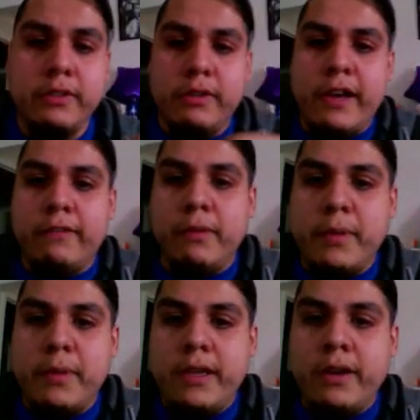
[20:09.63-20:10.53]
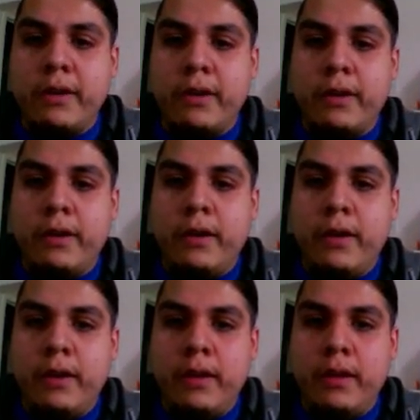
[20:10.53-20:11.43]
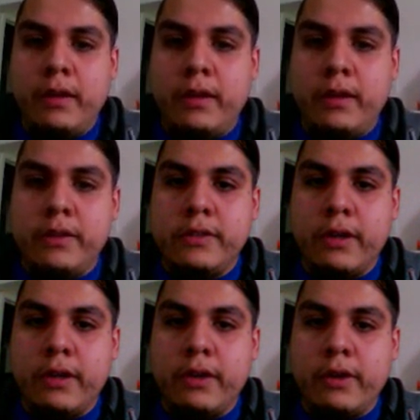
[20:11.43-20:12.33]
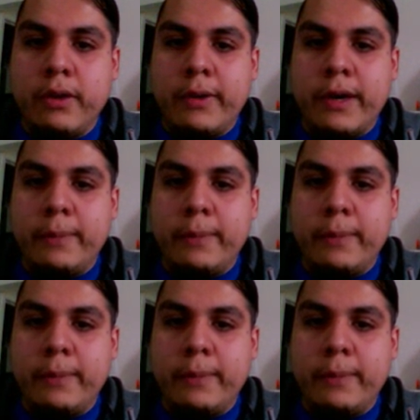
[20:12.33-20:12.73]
So now from here, it's starting to go up.